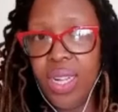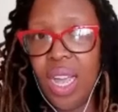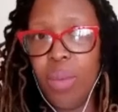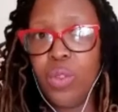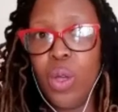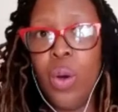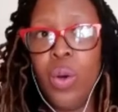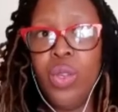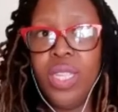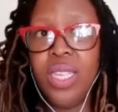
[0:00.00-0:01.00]
time. So
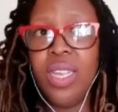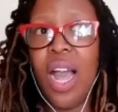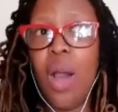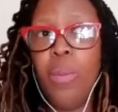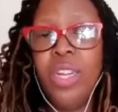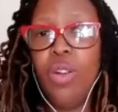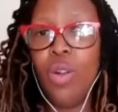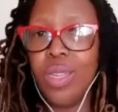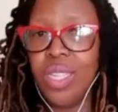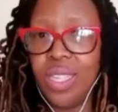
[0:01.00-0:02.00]
you see how many
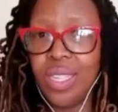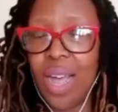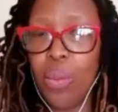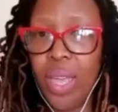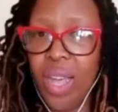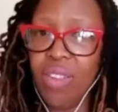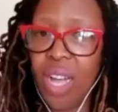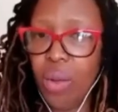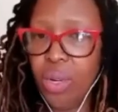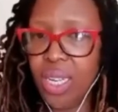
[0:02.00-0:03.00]
losses we have
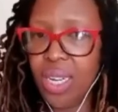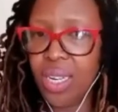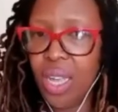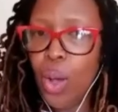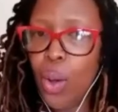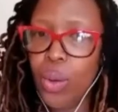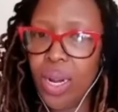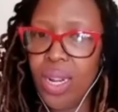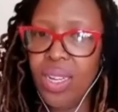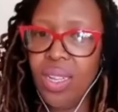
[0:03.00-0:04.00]
counted
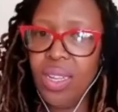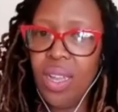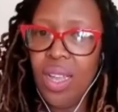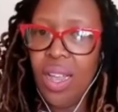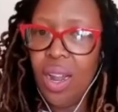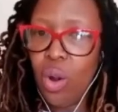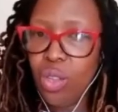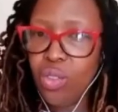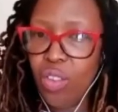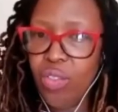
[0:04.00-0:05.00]
already:
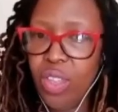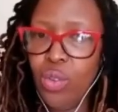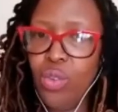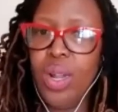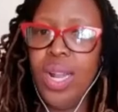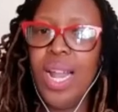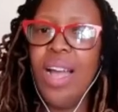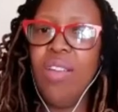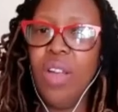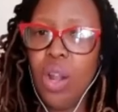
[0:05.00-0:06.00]
loss of the usual
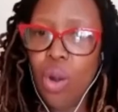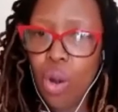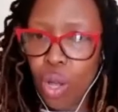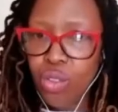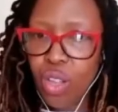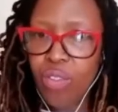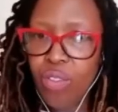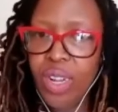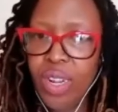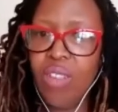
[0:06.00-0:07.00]
life, loss of
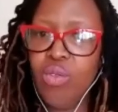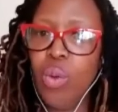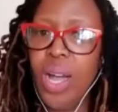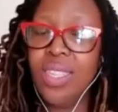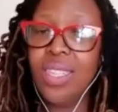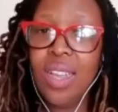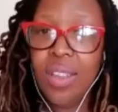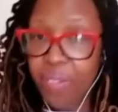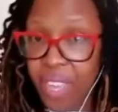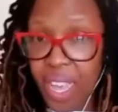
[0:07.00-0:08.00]
the loved ones,
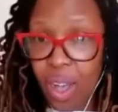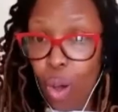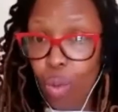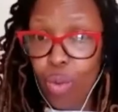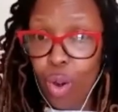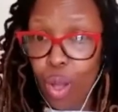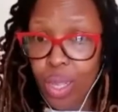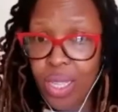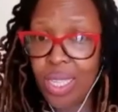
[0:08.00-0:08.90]
fear of loss,